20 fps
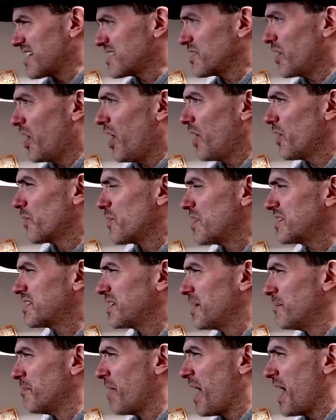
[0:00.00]
So all the rest
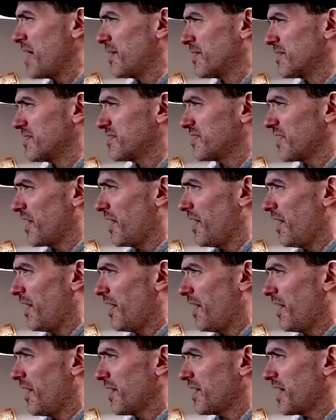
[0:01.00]
of the miners
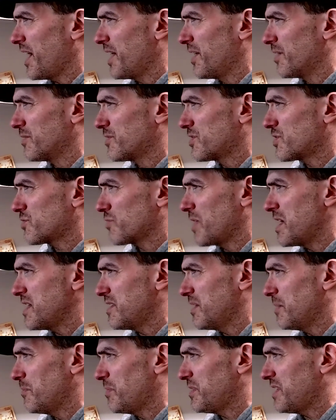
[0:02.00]
kind of
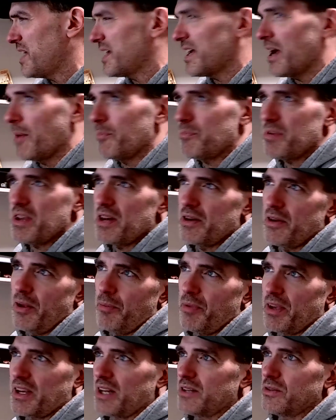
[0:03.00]
strengthened, but they got beaten up,
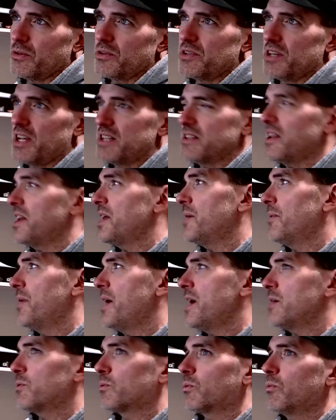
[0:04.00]
like I told you guys.
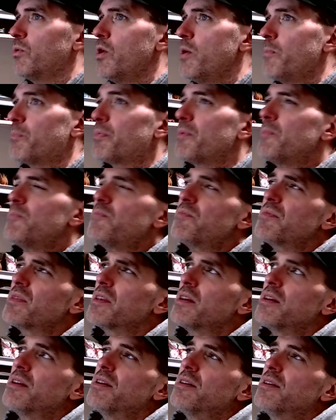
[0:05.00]
Anyway, whoop.
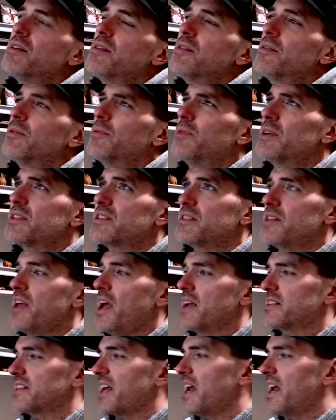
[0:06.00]
What's next?